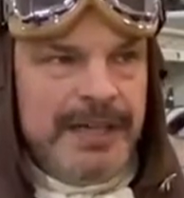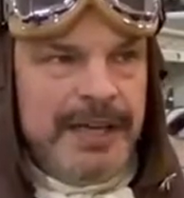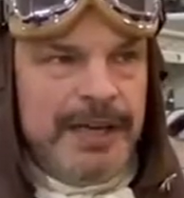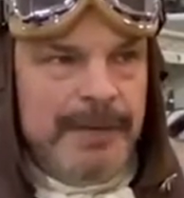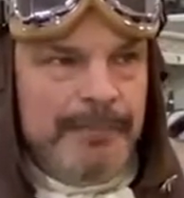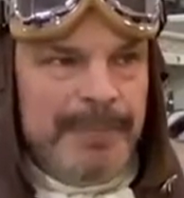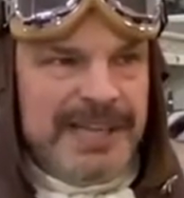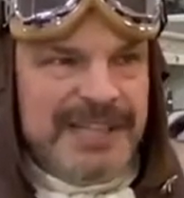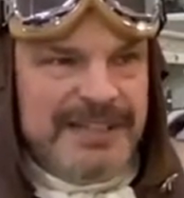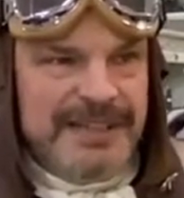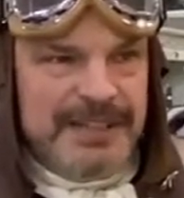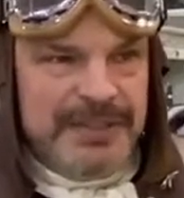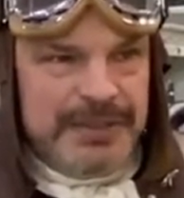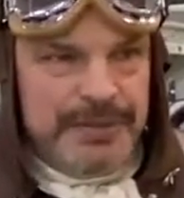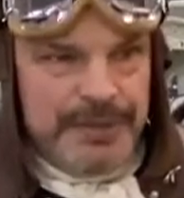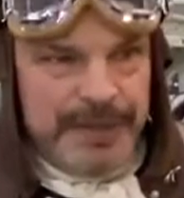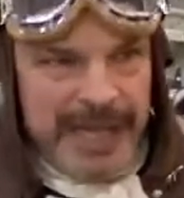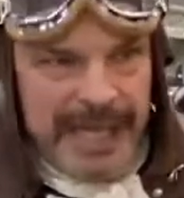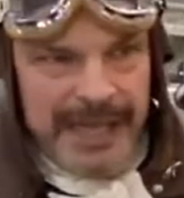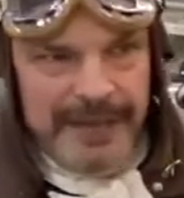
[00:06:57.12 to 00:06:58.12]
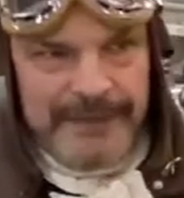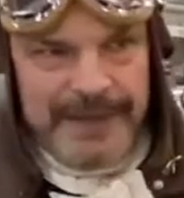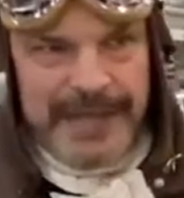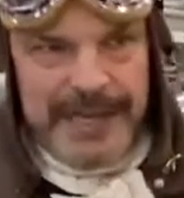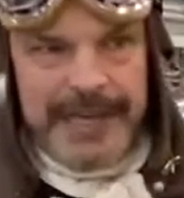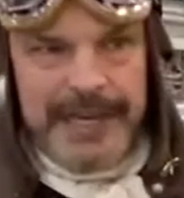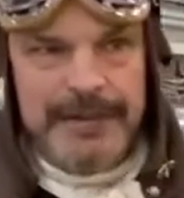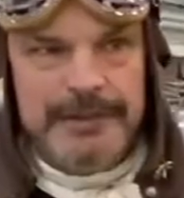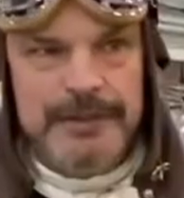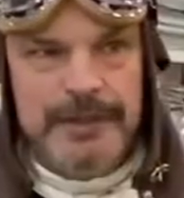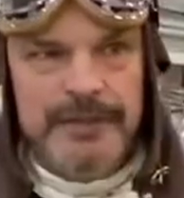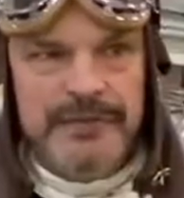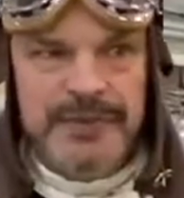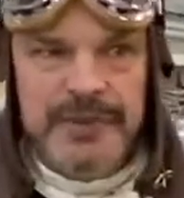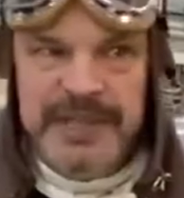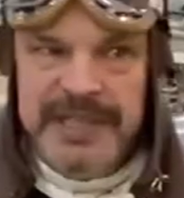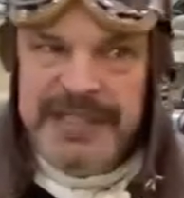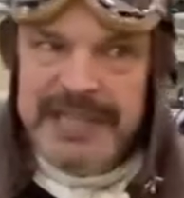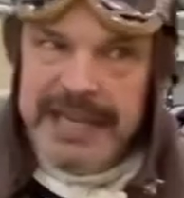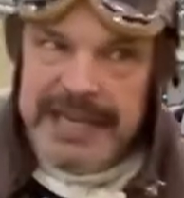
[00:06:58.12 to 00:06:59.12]
But to have an aircraft you
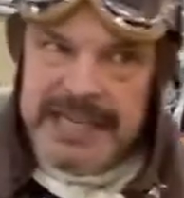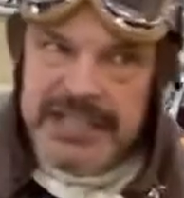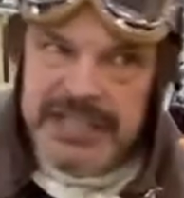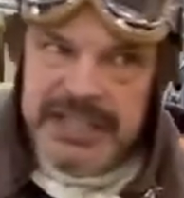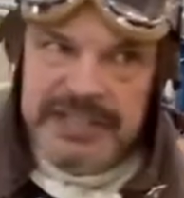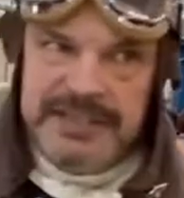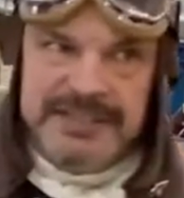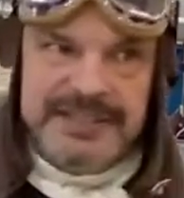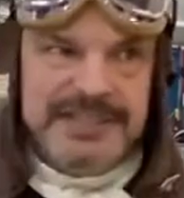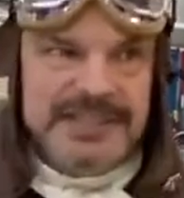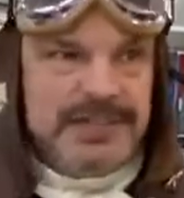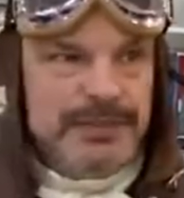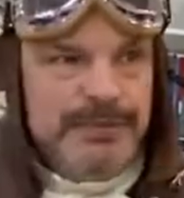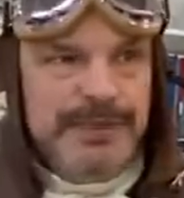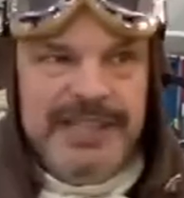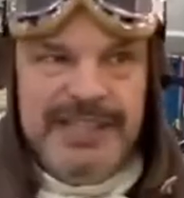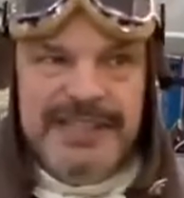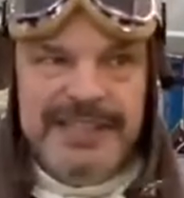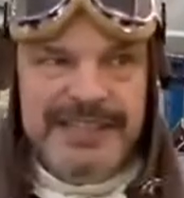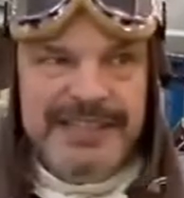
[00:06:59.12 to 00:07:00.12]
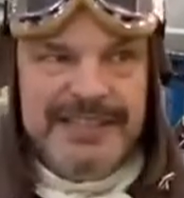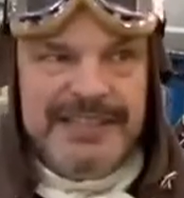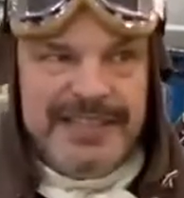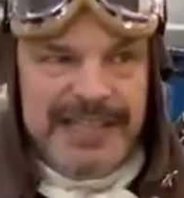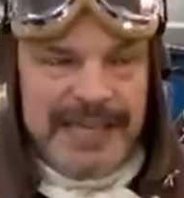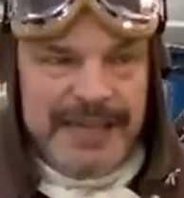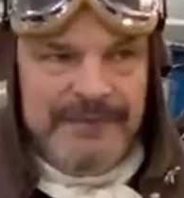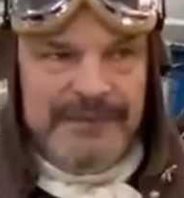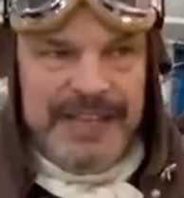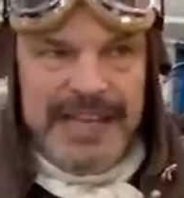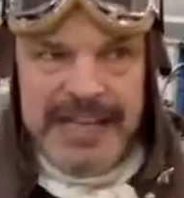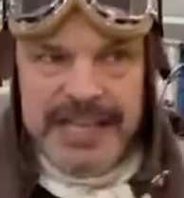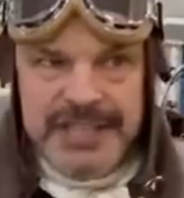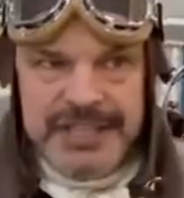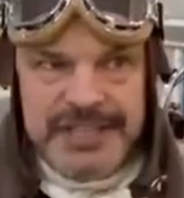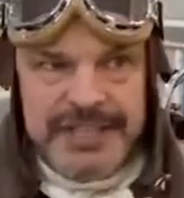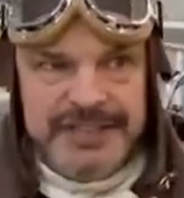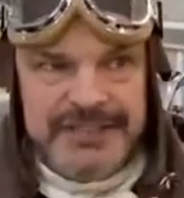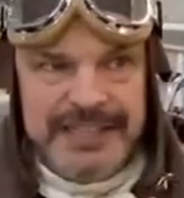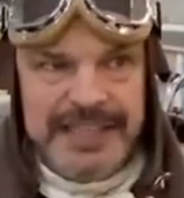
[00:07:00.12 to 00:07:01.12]
need engines, and Sweden didn't have the
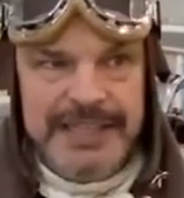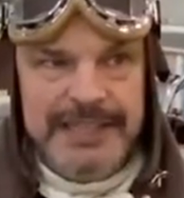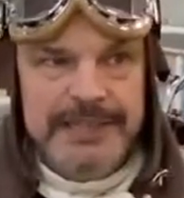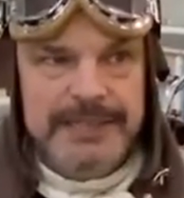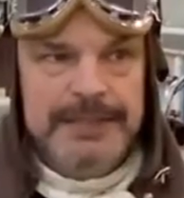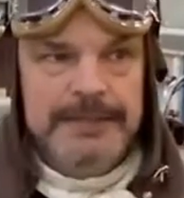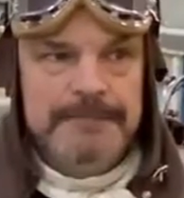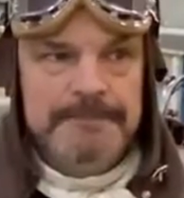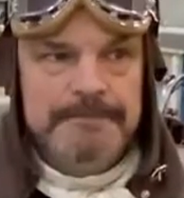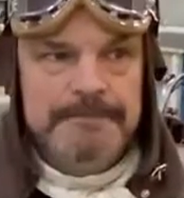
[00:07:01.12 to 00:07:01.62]
engines either.